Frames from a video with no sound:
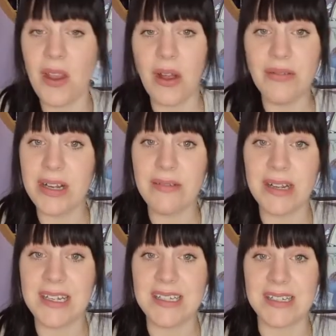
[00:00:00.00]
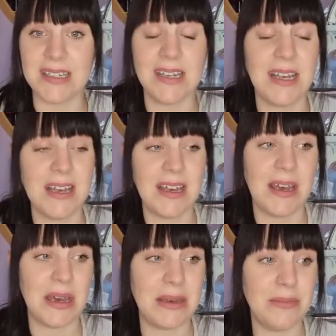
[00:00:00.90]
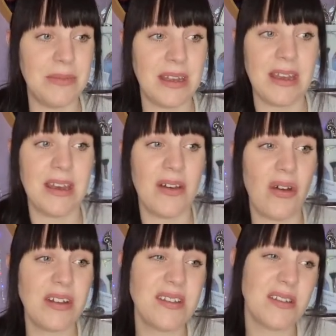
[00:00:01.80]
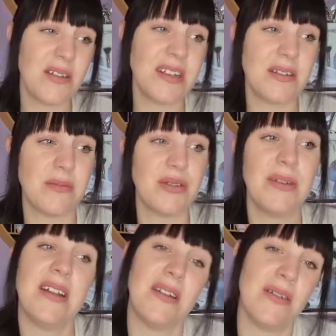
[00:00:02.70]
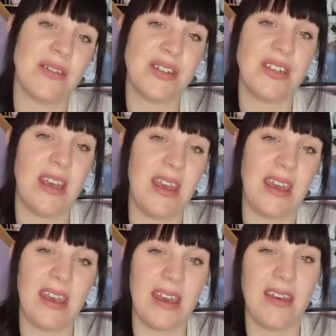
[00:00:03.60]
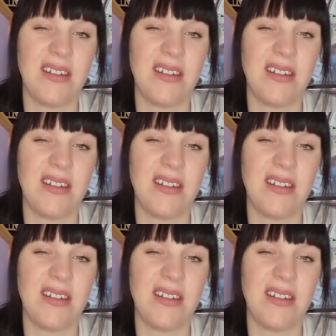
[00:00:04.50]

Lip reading: I really, really didn't. I'd signed up to it last year.